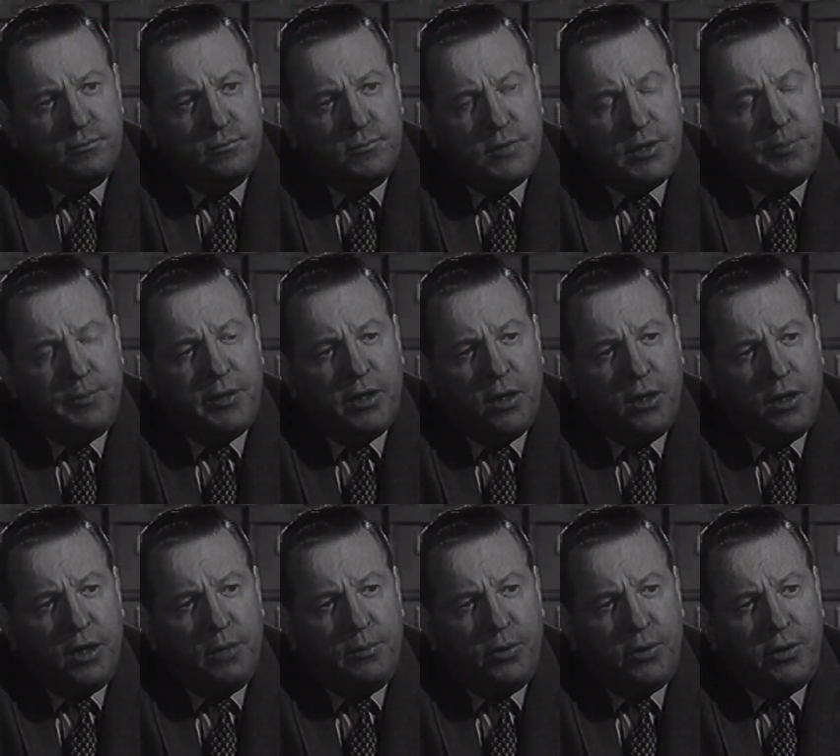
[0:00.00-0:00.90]
Something on
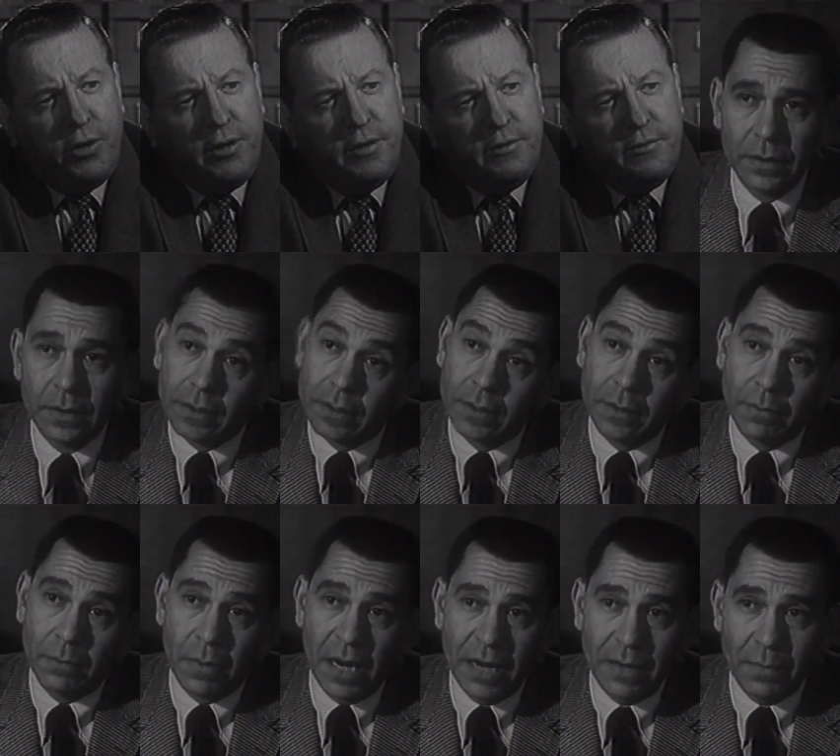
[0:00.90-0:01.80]
our boy?
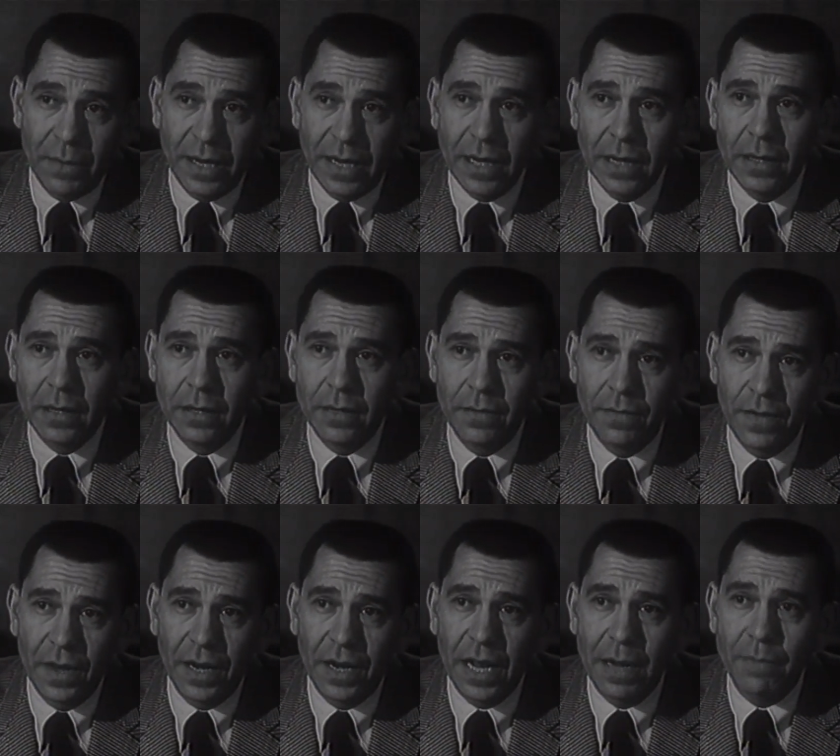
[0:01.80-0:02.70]
Might be. A
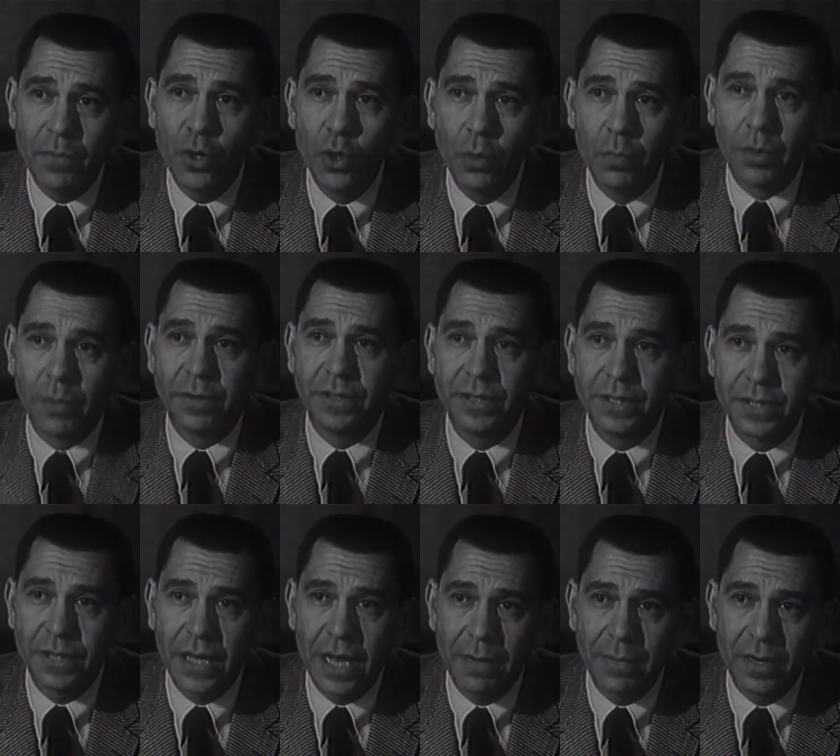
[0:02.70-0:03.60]
fellow named Huberman
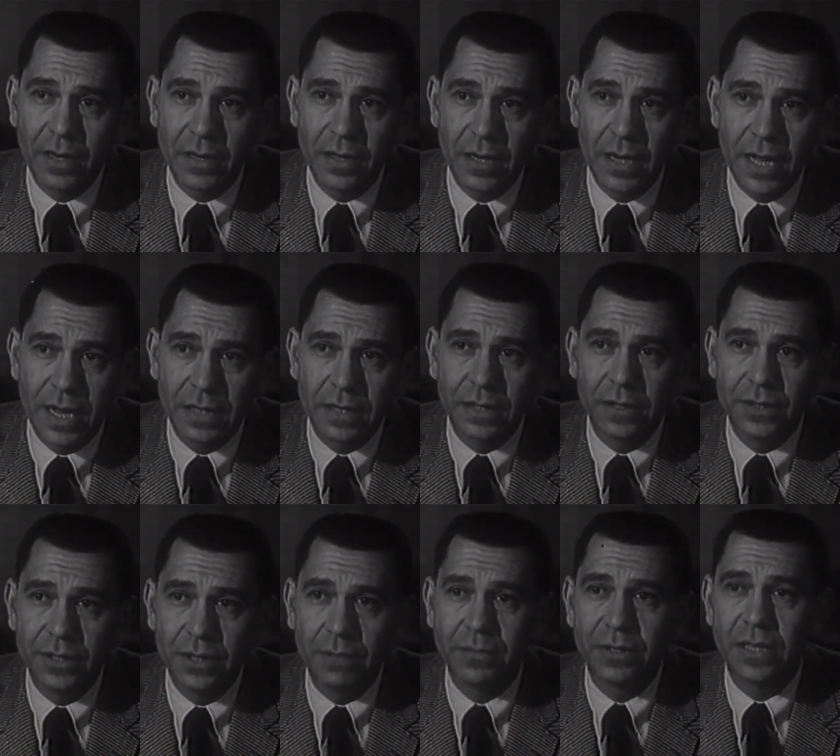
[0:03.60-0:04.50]
just came into the desk.
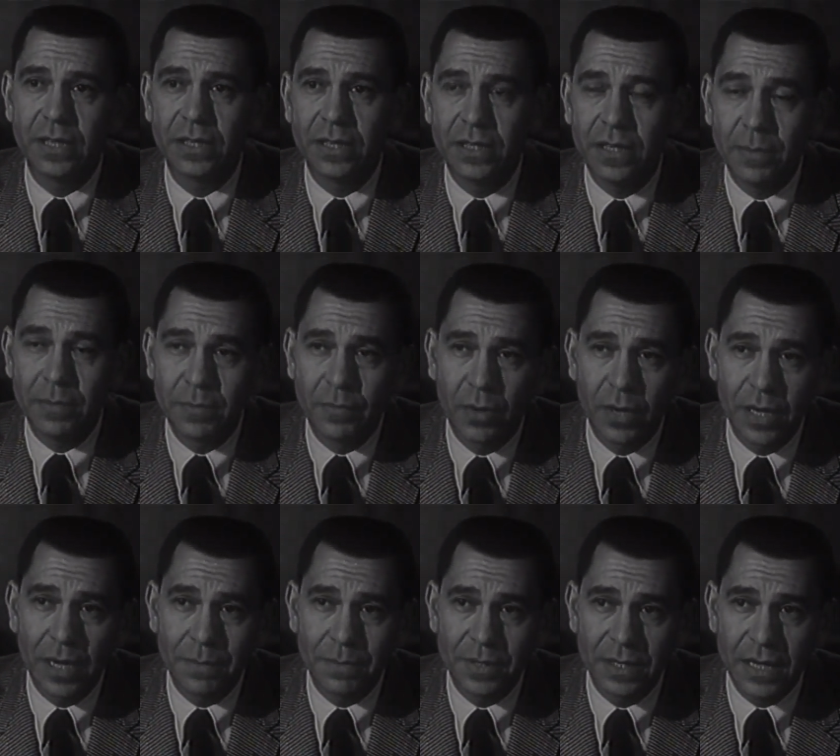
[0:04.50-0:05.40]
Jim says he seems pretty
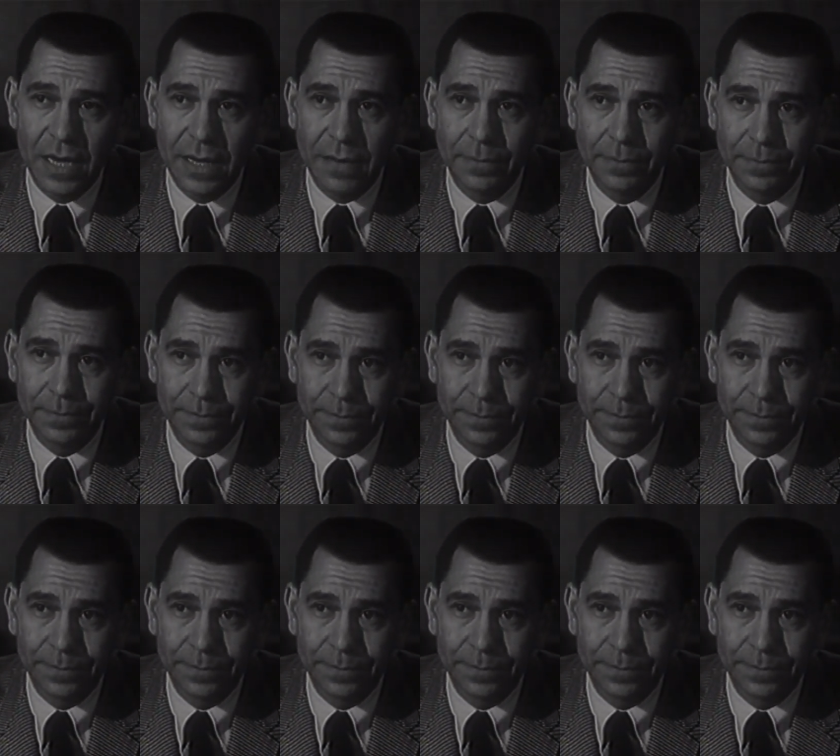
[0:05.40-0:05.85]
upset.